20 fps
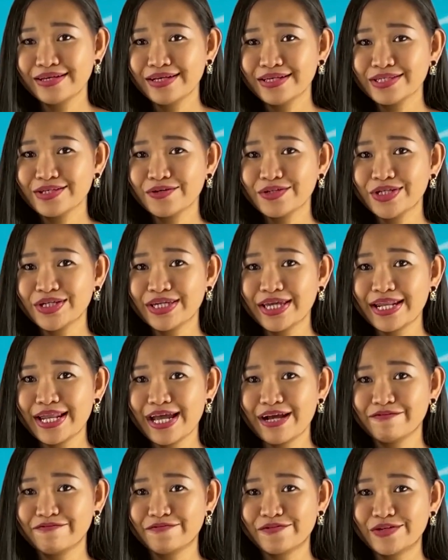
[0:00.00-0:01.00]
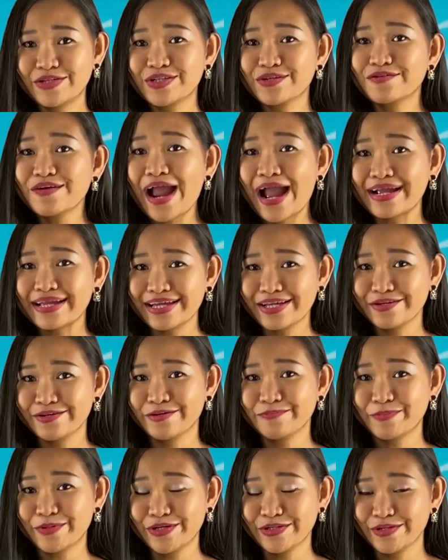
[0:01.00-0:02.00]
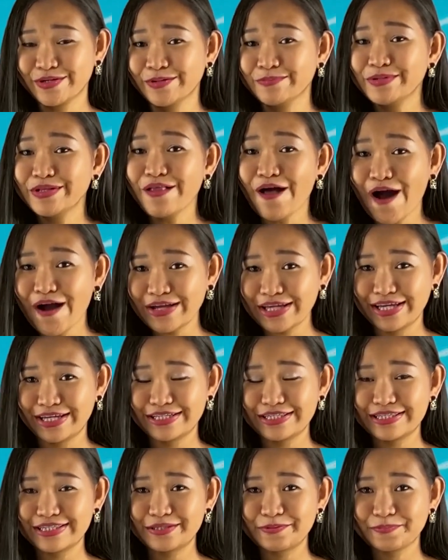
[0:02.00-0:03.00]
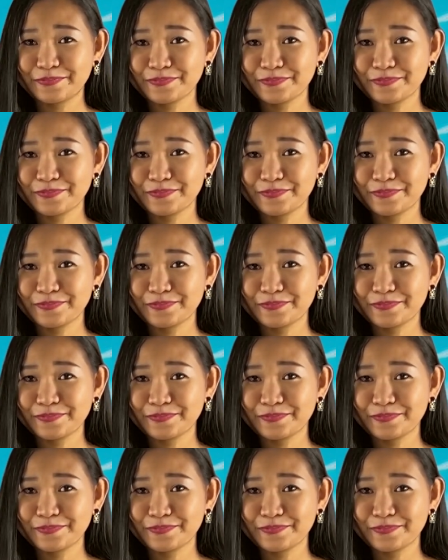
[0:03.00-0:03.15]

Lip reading: so she can have first crack at your personal belongings?